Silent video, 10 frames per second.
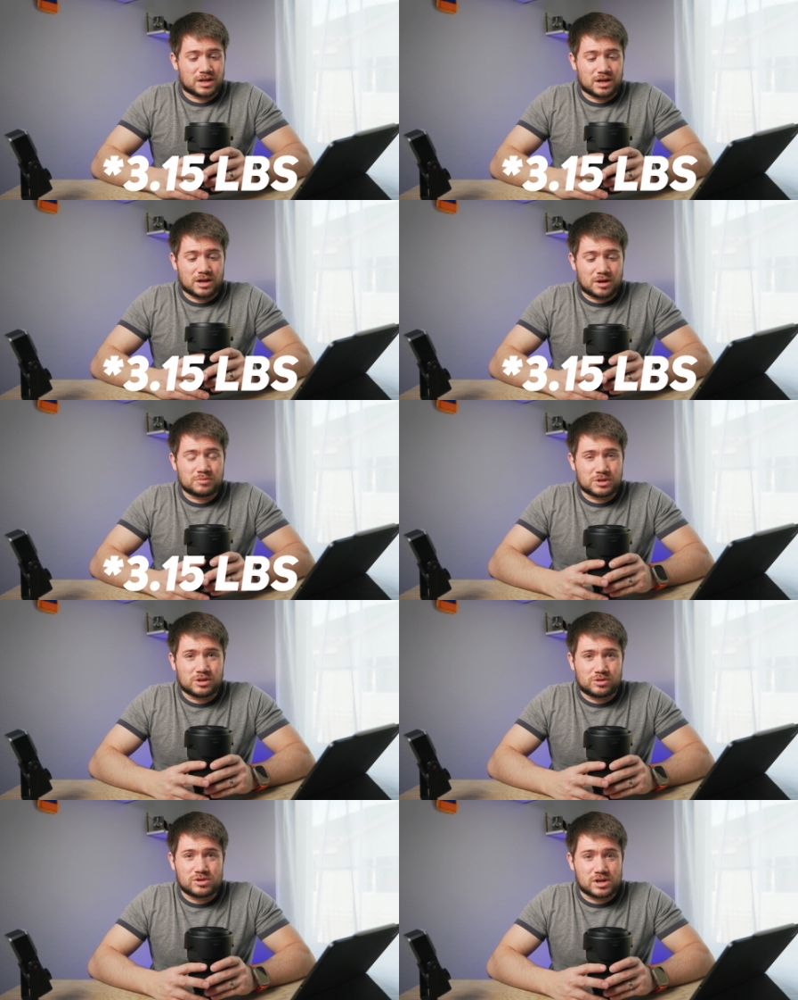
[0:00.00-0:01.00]
I'm
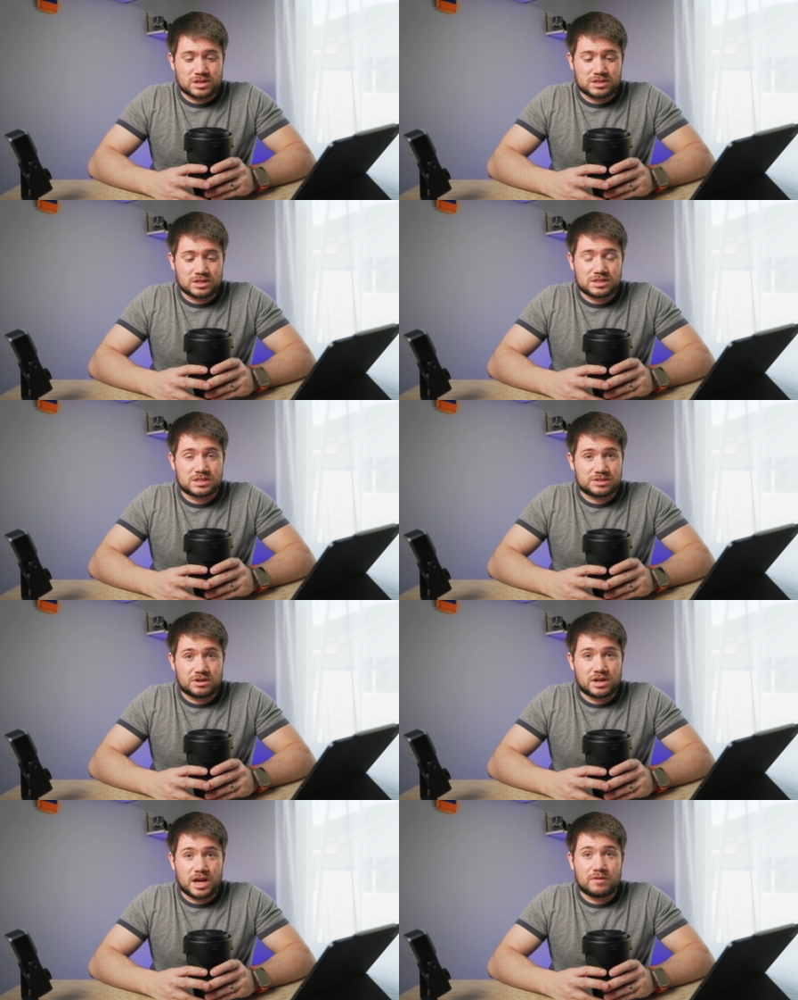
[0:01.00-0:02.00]
telling you guys, this is
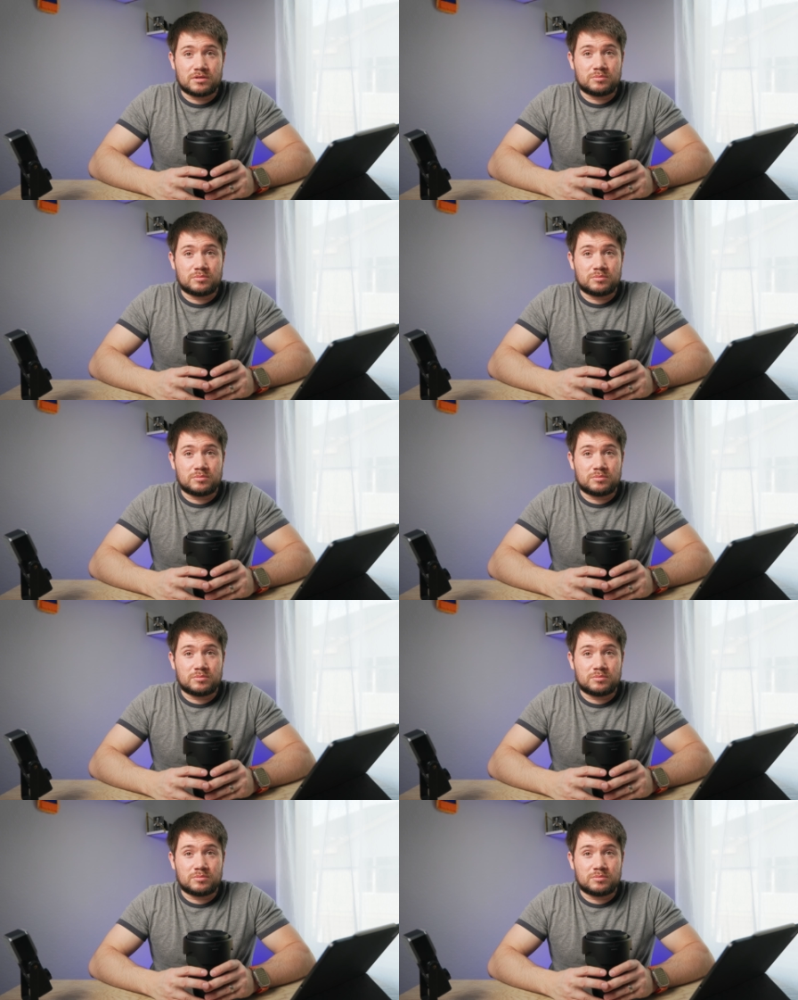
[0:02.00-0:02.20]
really heavy.